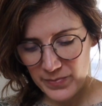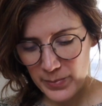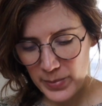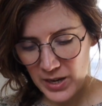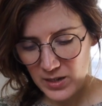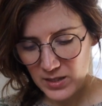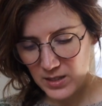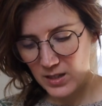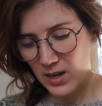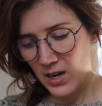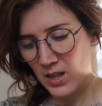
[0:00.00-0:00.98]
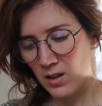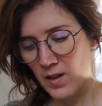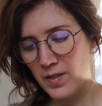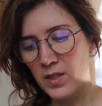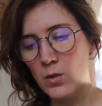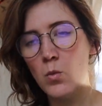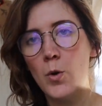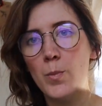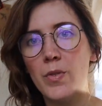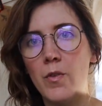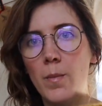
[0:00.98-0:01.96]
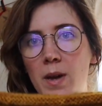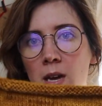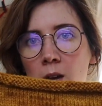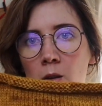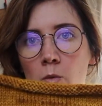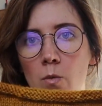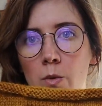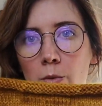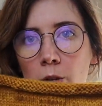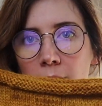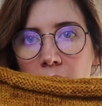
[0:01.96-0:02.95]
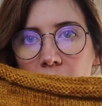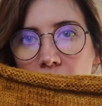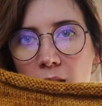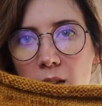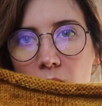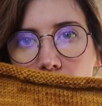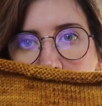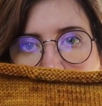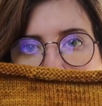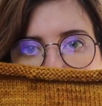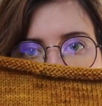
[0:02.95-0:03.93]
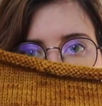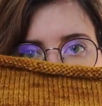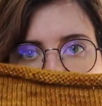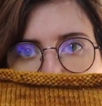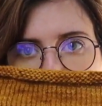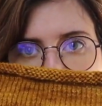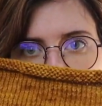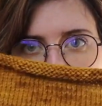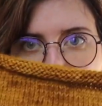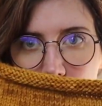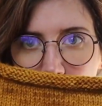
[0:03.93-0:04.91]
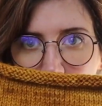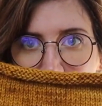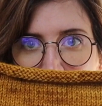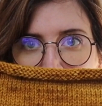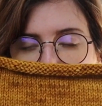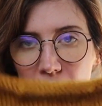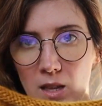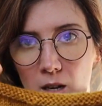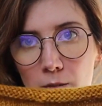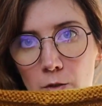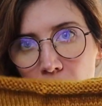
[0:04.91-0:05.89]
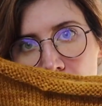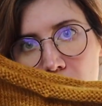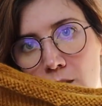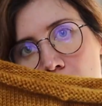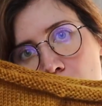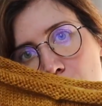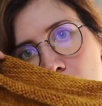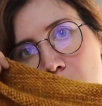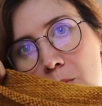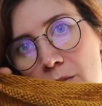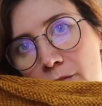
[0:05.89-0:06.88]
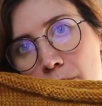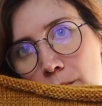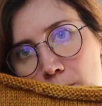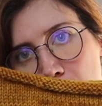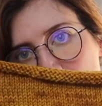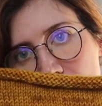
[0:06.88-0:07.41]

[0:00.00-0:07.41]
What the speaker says: But I thought that the warmth from Anne would really tie in. So I think I've tried this on probably 500